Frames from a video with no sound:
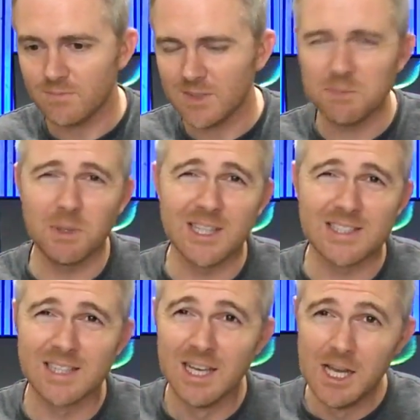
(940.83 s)

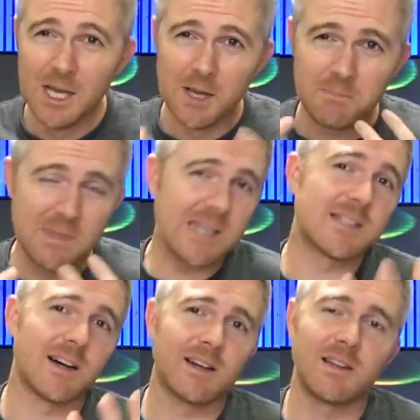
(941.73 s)
plus... me
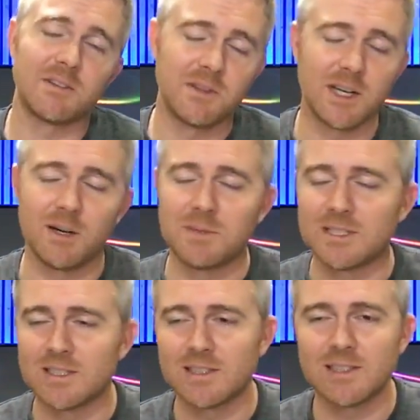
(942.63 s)
talking through the helmet
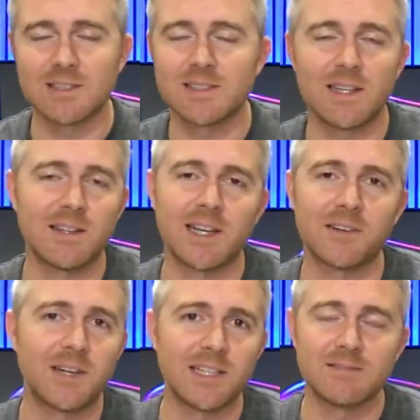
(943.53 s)
just doesn't sound that
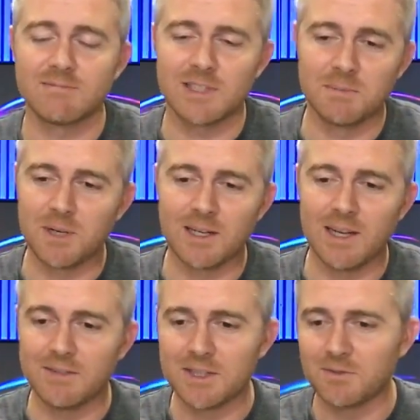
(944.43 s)
great compared to
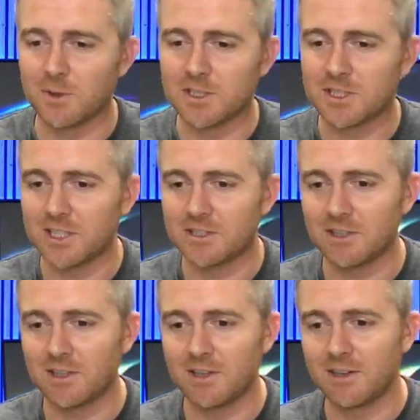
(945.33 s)
having the voice changer
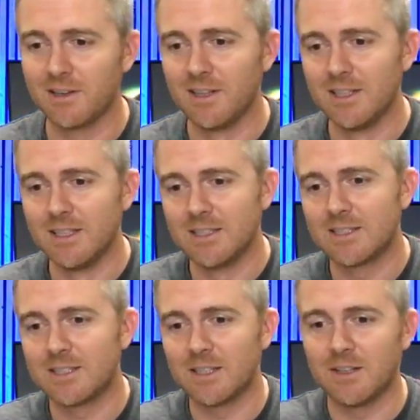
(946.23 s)
on there.
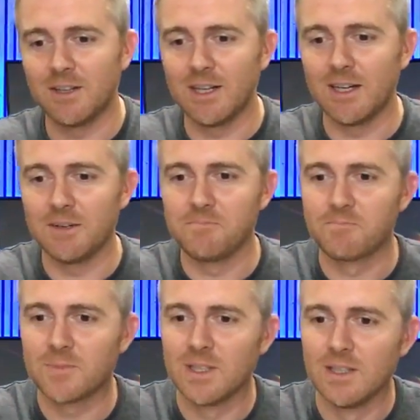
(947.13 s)
So, uh,
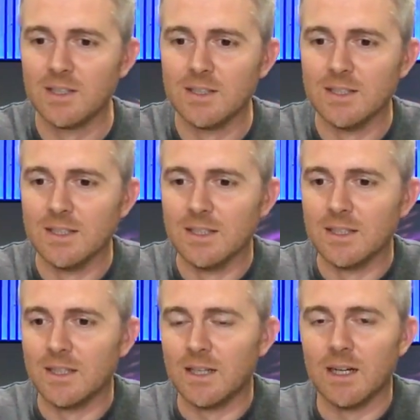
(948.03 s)

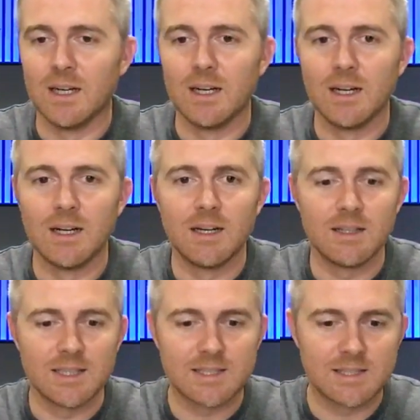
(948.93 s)
uh,
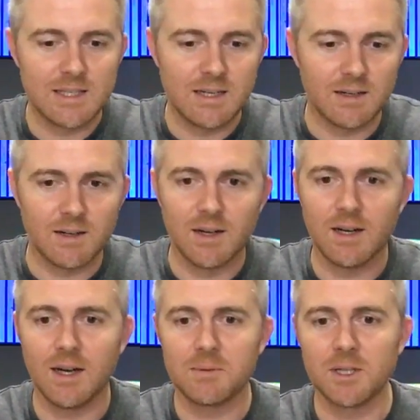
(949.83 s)
let's see here.
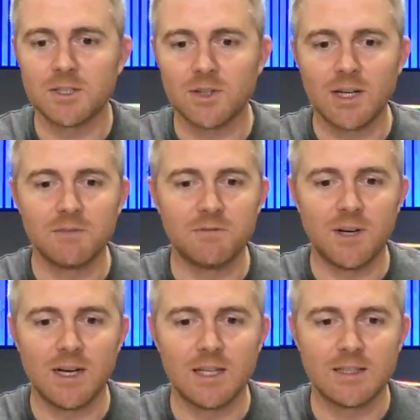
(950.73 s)
I'm going to try and
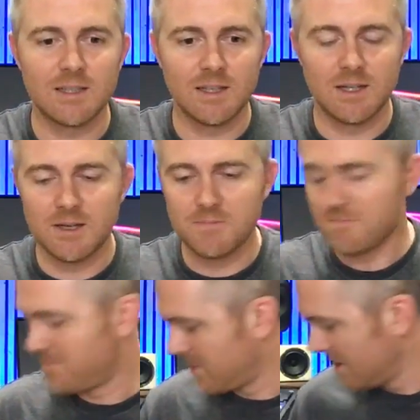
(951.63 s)
find um,
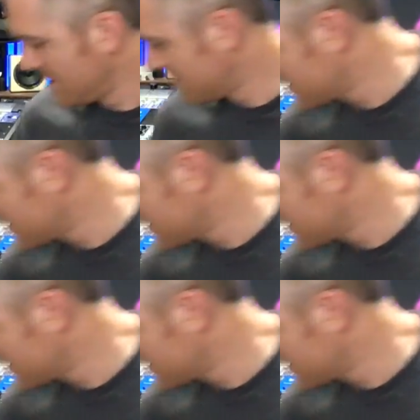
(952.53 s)
these